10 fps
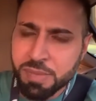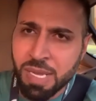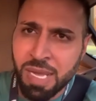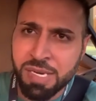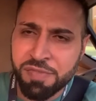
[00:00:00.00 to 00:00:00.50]

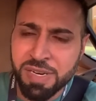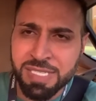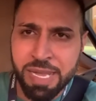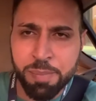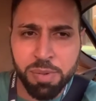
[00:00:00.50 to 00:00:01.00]
And for
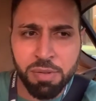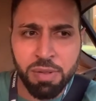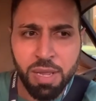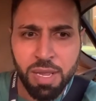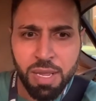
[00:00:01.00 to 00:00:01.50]
example,
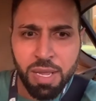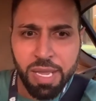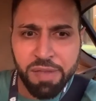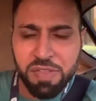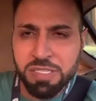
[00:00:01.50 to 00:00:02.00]

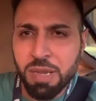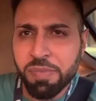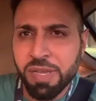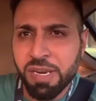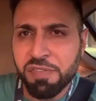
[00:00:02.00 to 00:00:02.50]
if there's
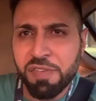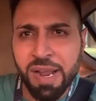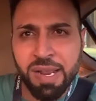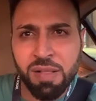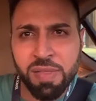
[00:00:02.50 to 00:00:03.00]
something in a
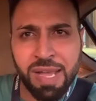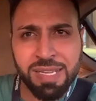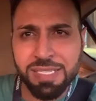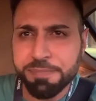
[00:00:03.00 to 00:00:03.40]
file that,